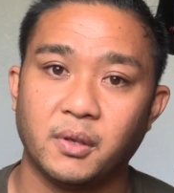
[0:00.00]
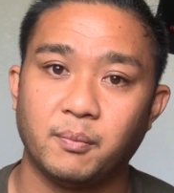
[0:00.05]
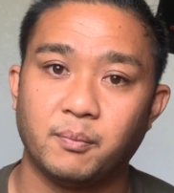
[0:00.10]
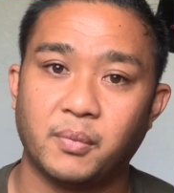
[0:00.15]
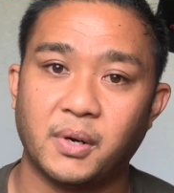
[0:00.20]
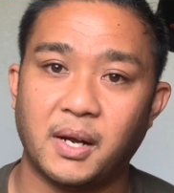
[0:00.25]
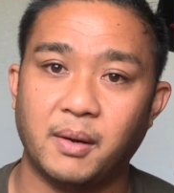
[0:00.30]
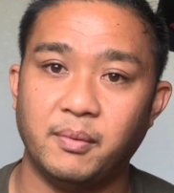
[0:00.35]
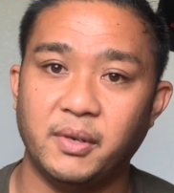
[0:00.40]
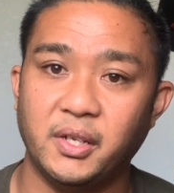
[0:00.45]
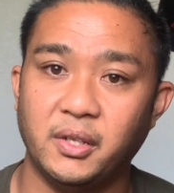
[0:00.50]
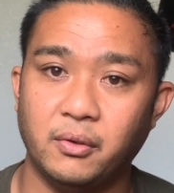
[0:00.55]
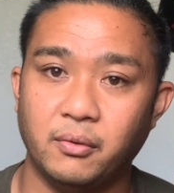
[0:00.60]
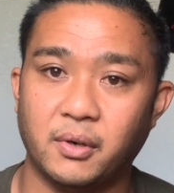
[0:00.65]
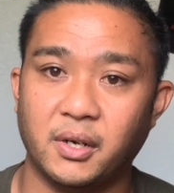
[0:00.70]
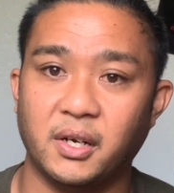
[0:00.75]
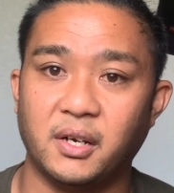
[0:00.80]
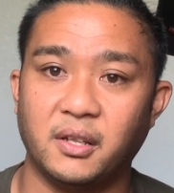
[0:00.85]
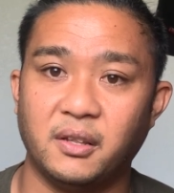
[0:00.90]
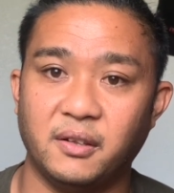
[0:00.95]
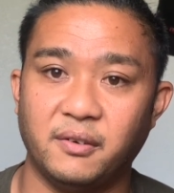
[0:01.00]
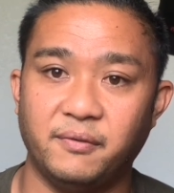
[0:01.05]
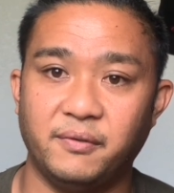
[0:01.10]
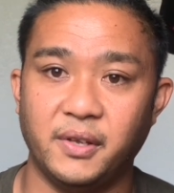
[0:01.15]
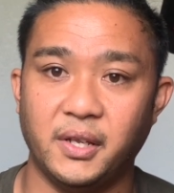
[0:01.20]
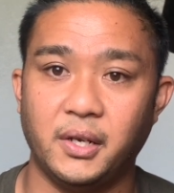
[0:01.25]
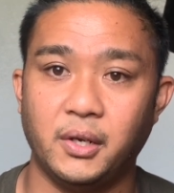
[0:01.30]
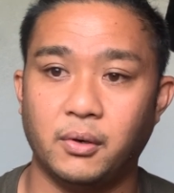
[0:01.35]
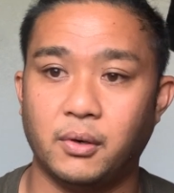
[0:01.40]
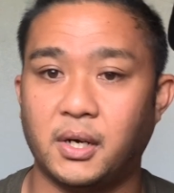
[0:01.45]
probably do another
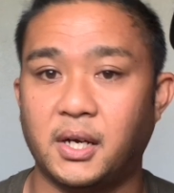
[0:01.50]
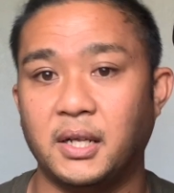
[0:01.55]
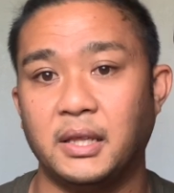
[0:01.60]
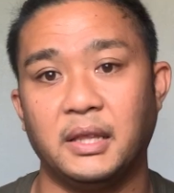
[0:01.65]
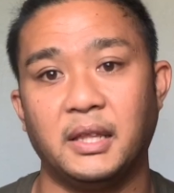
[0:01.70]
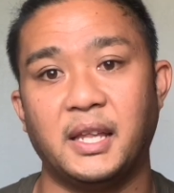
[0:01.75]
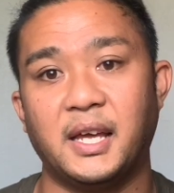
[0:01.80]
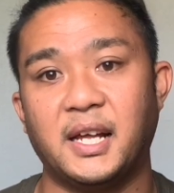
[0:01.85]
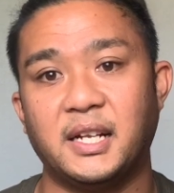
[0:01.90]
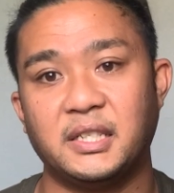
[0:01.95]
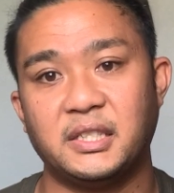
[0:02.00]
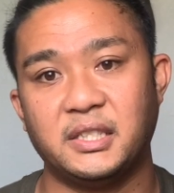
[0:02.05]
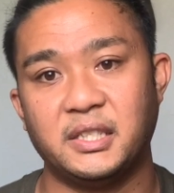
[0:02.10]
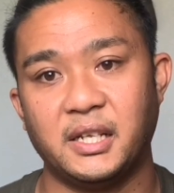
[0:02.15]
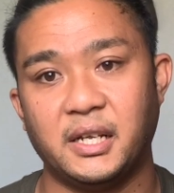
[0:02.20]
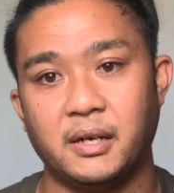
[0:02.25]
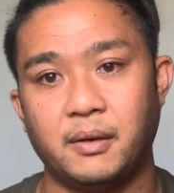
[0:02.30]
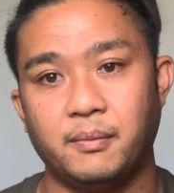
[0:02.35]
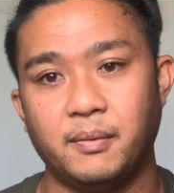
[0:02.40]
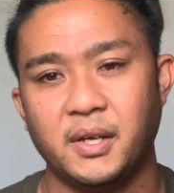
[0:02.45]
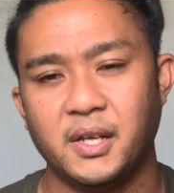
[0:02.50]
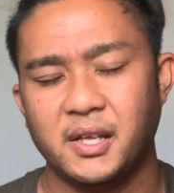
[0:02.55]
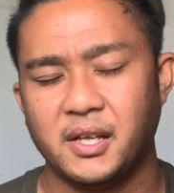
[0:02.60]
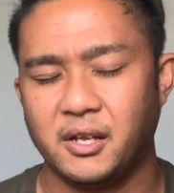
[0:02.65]
video on that setup.